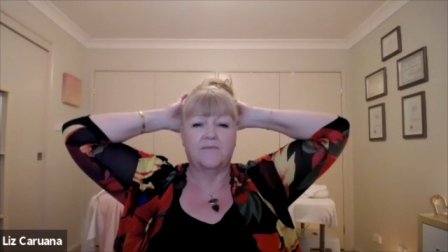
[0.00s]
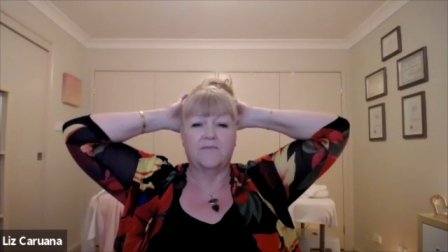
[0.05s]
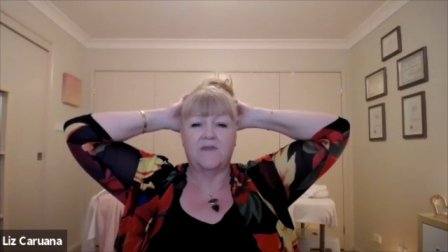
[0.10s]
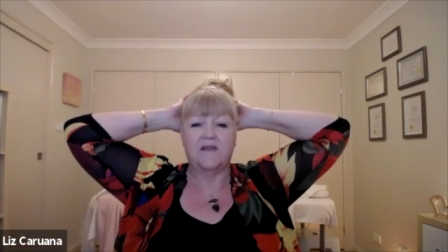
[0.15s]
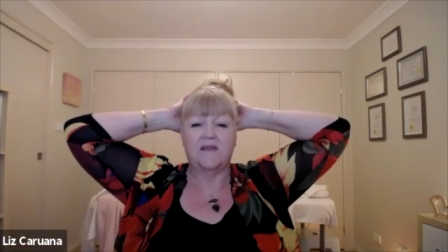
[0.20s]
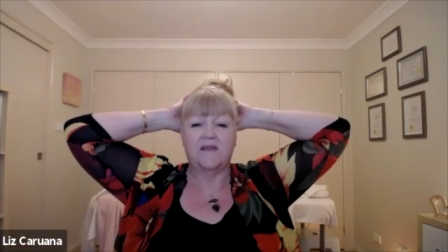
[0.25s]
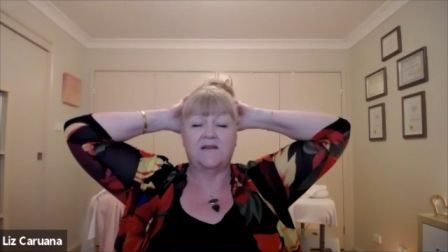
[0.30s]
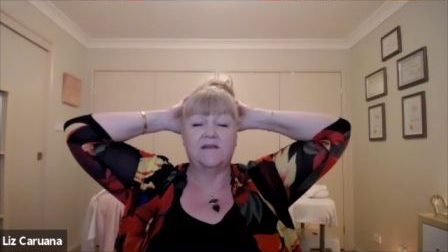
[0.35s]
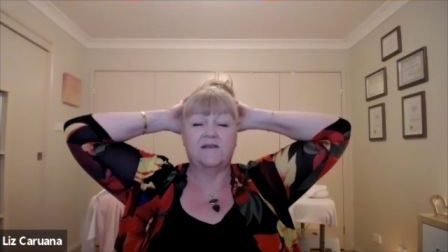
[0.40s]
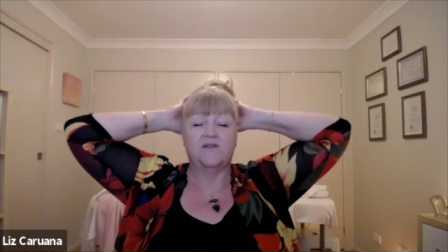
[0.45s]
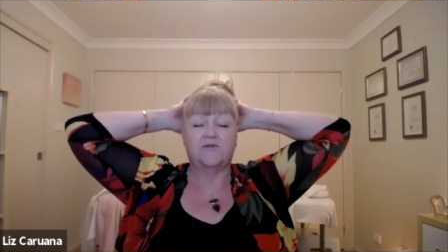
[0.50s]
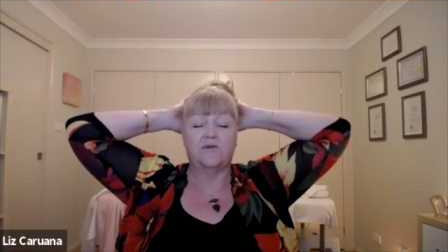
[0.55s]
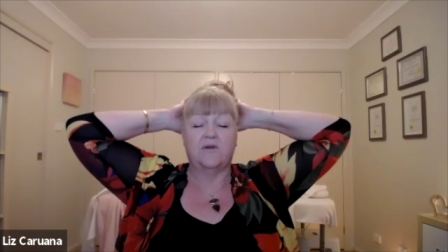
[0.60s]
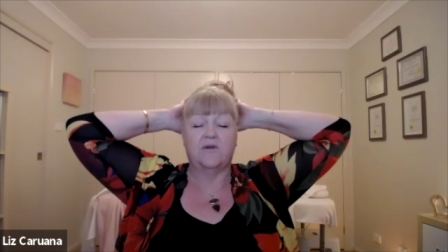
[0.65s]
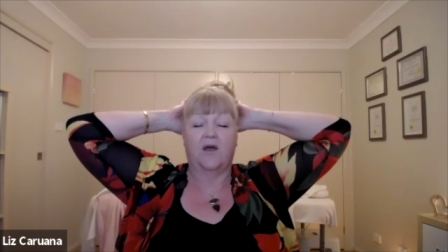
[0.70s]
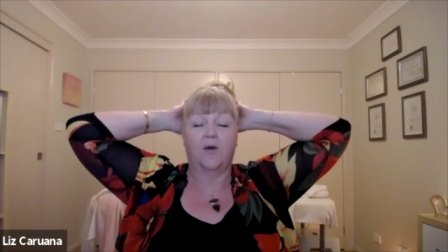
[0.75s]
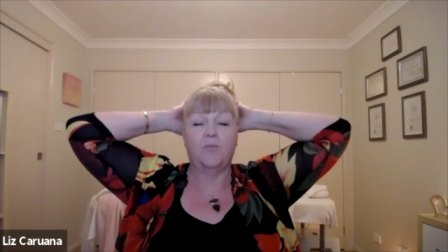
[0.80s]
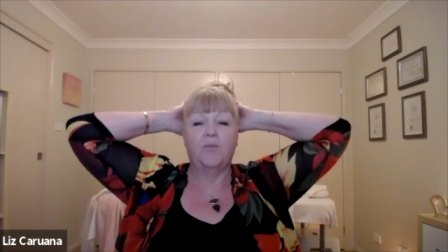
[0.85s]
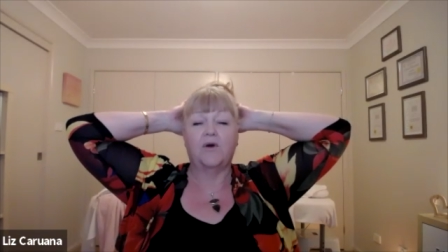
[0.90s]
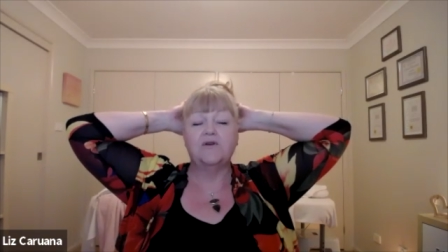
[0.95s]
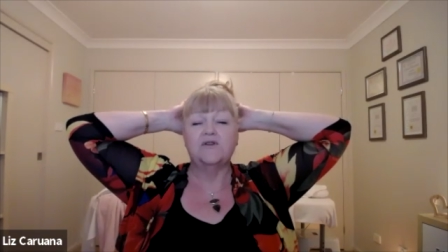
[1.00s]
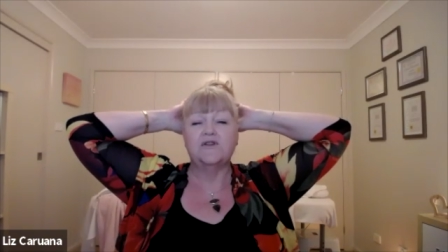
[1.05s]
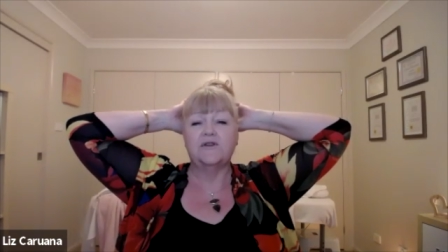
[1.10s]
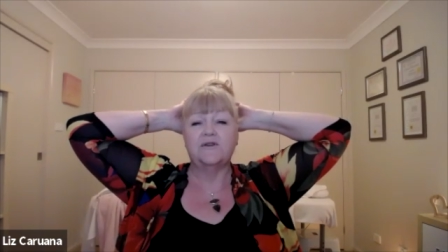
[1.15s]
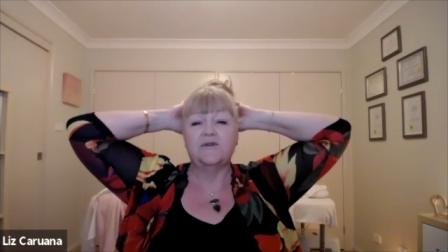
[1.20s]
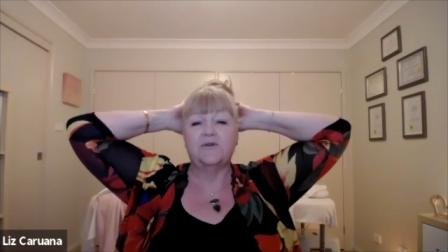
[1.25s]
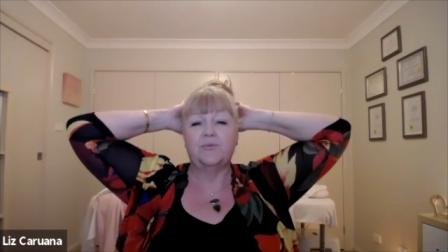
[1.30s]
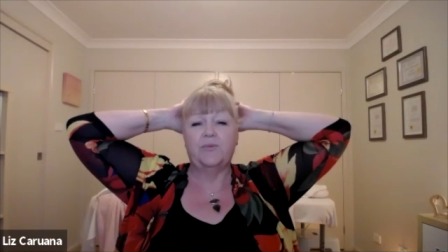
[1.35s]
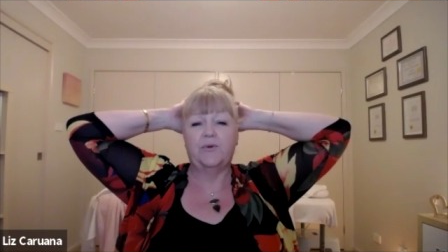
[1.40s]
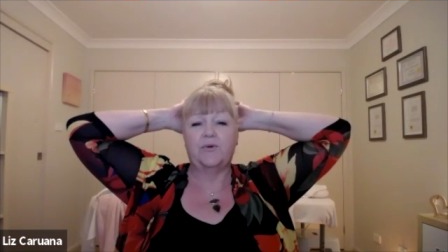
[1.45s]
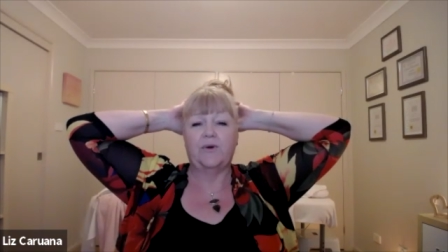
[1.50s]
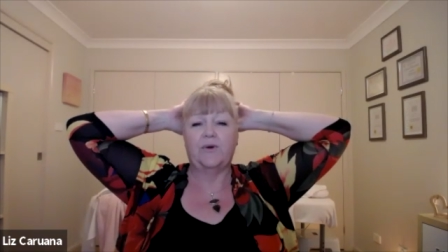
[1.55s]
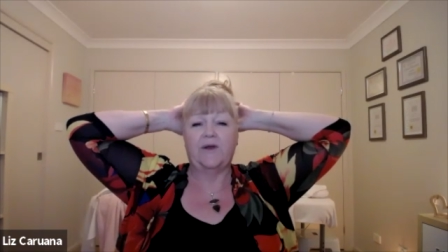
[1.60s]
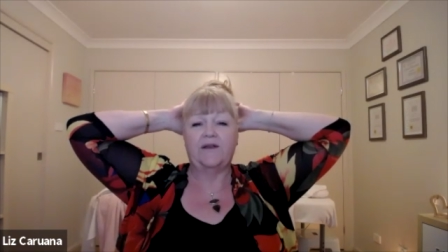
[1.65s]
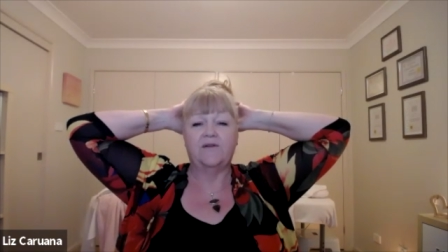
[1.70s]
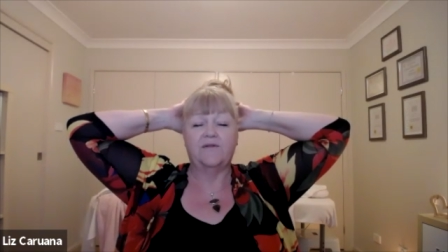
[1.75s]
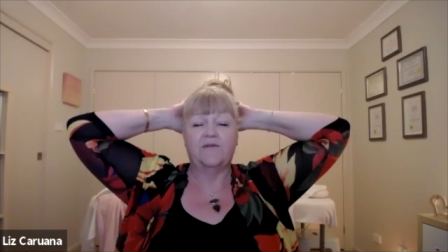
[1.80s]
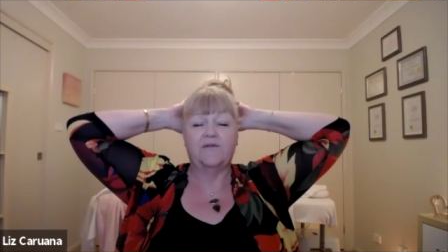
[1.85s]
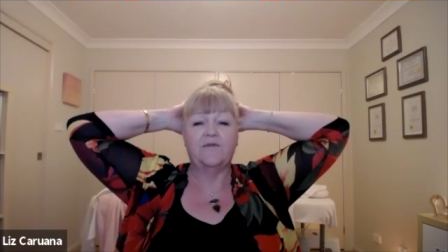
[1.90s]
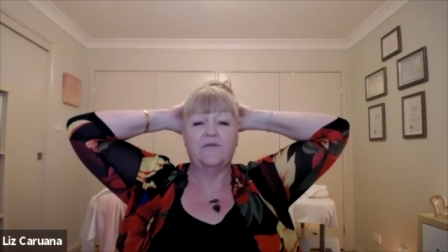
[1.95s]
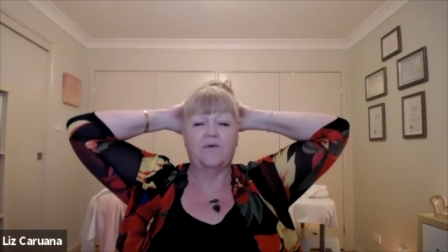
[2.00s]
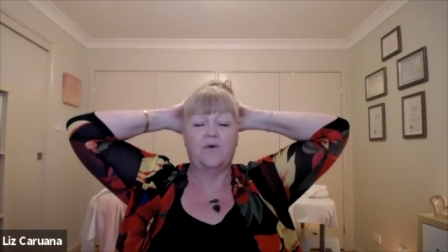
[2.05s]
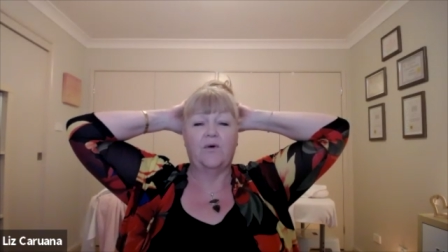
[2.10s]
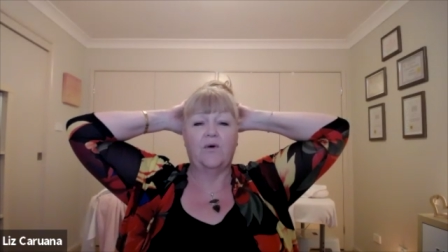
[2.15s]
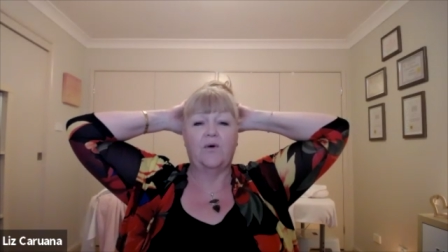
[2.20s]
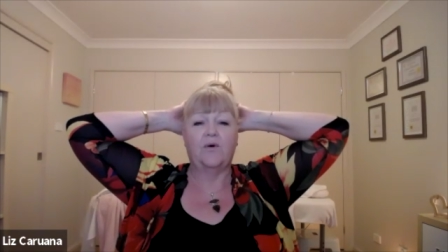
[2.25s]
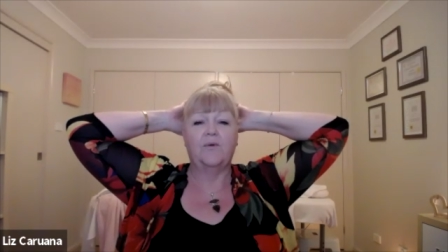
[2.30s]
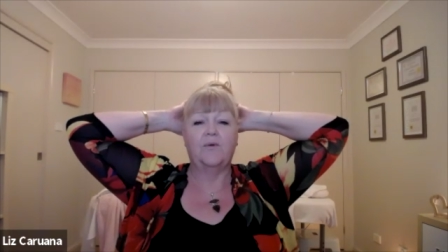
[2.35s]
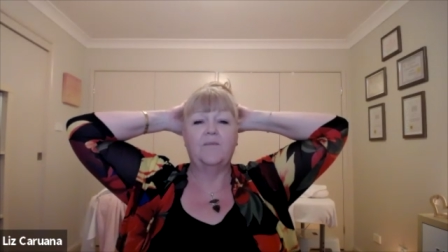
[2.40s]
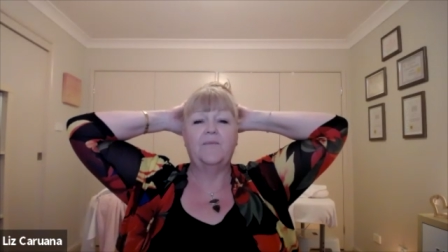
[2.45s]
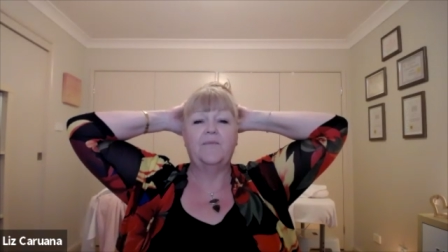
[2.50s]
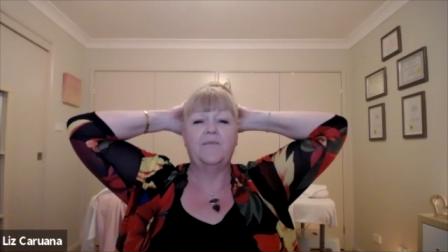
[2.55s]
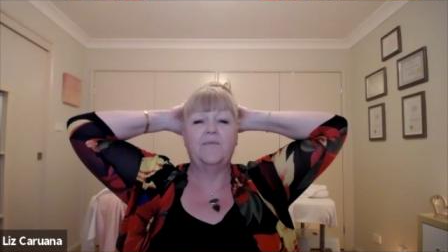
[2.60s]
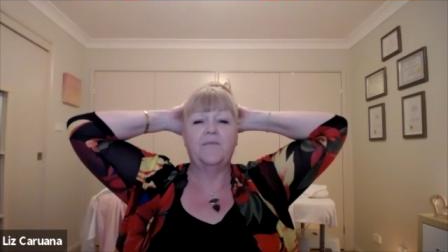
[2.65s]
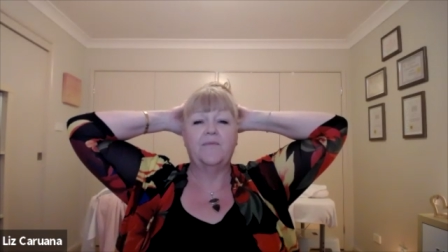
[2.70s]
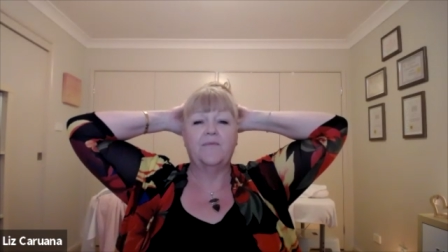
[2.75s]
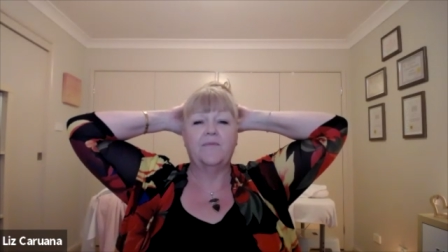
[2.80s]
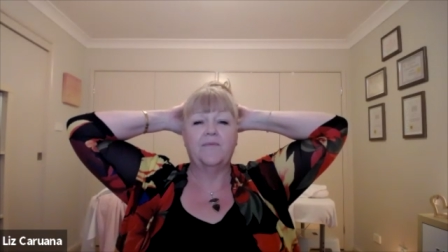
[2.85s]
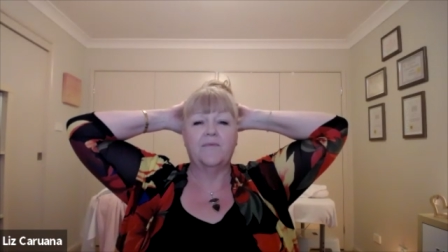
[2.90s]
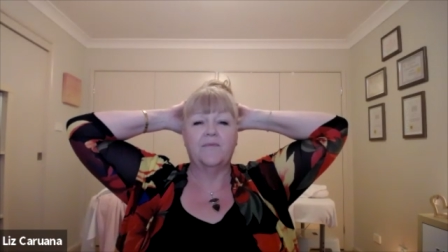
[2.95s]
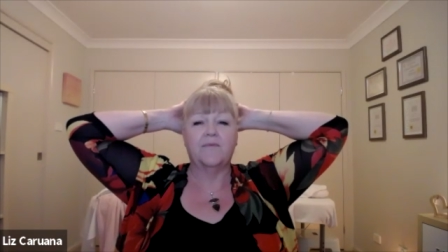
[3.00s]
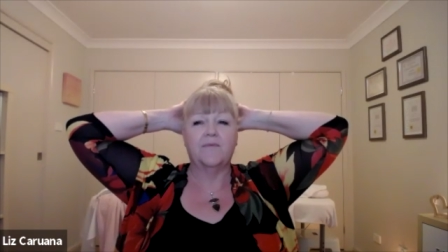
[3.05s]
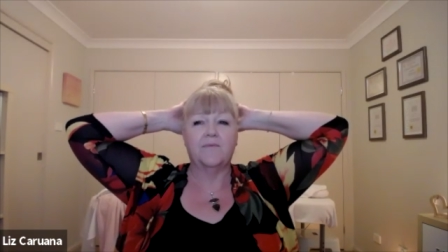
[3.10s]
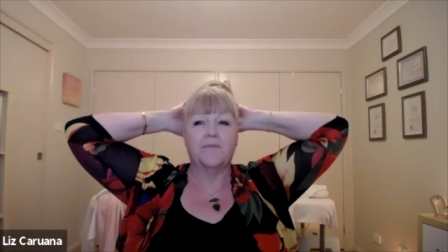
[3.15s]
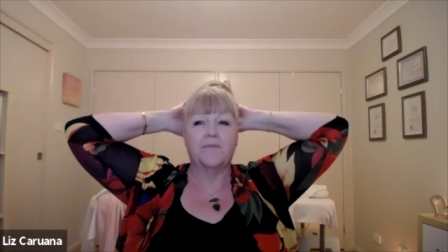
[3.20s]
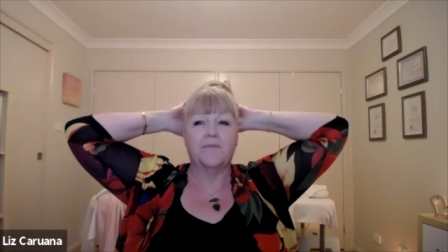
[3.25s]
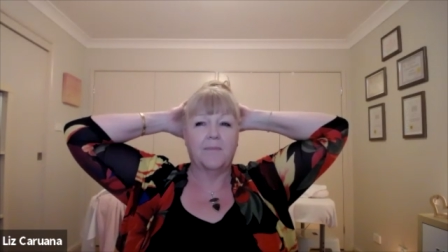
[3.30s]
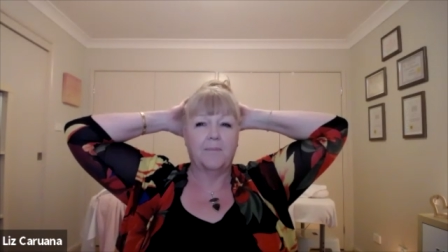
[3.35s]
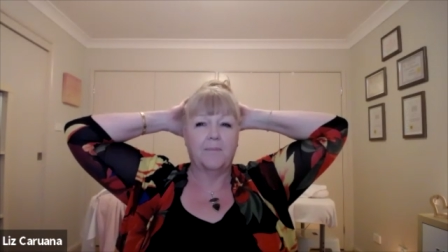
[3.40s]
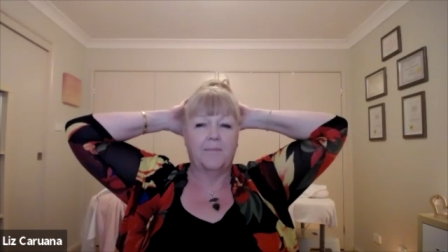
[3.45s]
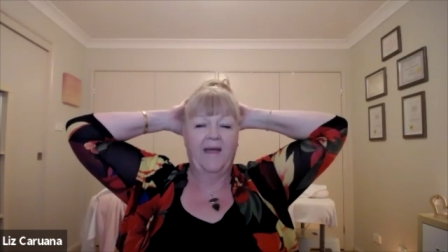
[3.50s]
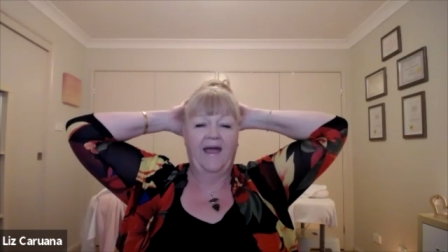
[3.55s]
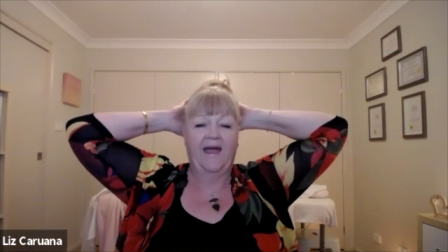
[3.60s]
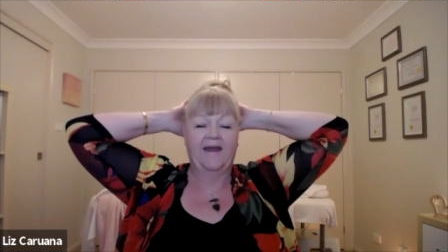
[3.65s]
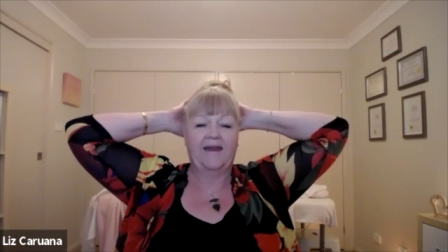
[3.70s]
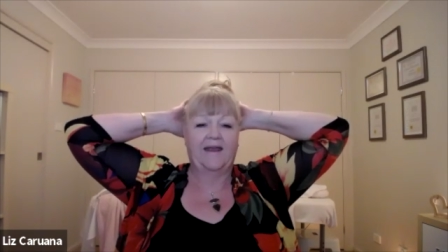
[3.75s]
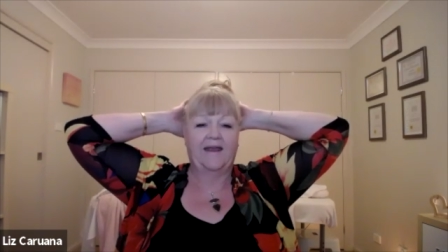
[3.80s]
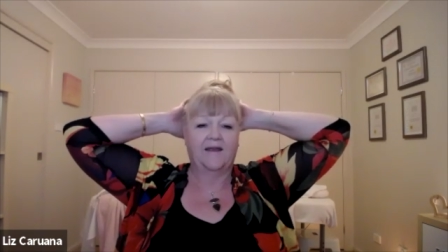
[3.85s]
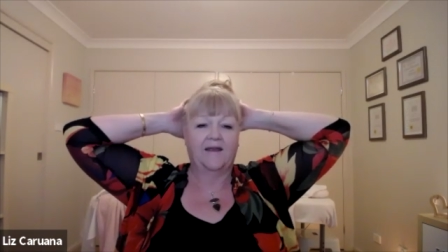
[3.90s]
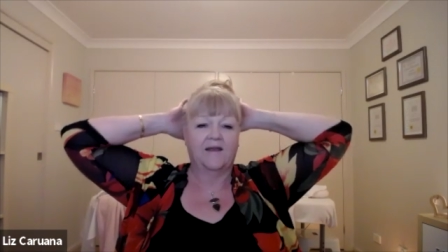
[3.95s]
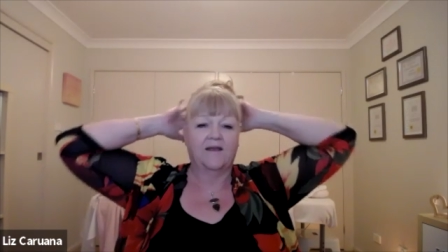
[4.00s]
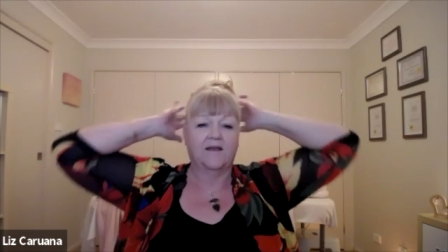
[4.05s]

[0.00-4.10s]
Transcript: this emotional point for panic.